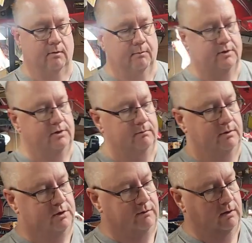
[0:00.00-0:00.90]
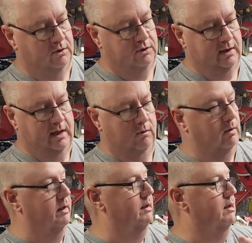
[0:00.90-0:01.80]
but, you, but you've also got
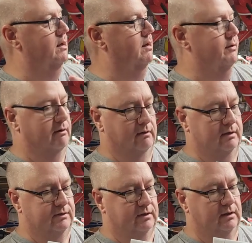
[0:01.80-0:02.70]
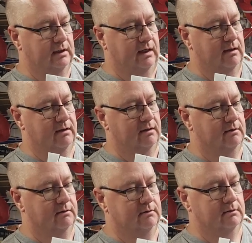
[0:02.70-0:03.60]
one that runs the length
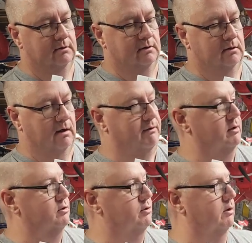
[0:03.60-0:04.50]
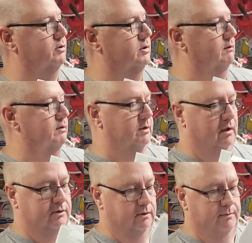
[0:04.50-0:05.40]
of the control surface also.